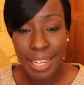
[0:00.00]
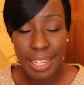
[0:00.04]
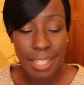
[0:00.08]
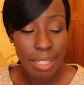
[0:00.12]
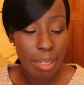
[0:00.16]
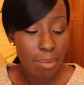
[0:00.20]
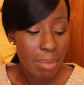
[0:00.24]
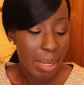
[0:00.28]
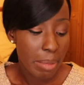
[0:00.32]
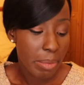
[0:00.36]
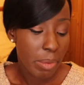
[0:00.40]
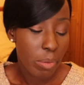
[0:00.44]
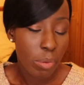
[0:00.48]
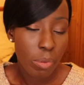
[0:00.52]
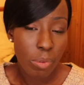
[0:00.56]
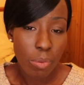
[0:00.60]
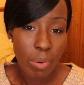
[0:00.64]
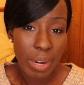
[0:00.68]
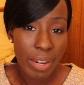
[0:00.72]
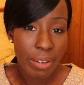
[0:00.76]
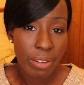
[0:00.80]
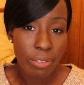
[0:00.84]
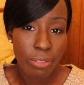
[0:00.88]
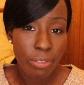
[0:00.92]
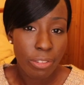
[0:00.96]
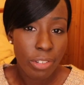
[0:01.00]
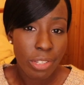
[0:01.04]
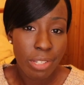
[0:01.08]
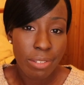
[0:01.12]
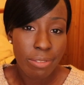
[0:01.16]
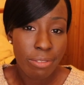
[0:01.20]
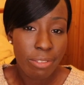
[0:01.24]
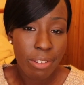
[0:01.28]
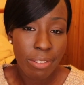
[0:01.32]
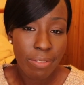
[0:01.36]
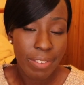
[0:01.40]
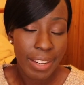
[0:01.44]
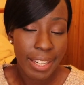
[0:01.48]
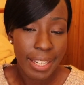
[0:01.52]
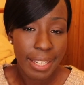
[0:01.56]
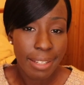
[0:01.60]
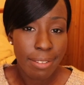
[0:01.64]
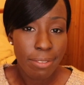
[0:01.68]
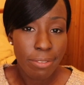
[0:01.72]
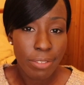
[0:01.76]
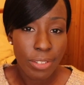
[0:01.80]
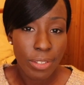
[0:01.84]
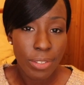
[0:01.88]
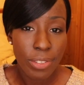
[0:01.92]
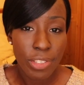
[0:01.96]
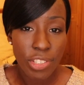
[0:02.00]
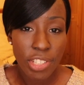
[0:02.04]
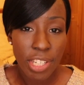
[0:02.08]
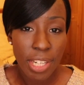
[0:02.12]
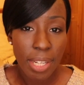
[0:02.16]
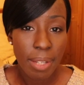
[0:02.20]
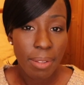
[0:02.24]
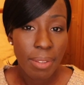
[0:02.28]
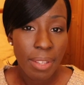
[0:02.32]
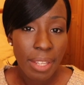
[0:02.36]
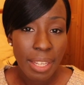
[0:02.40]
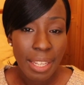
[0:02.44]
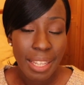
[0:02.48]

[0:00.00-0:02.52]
and they maybe will wear it for another event in future.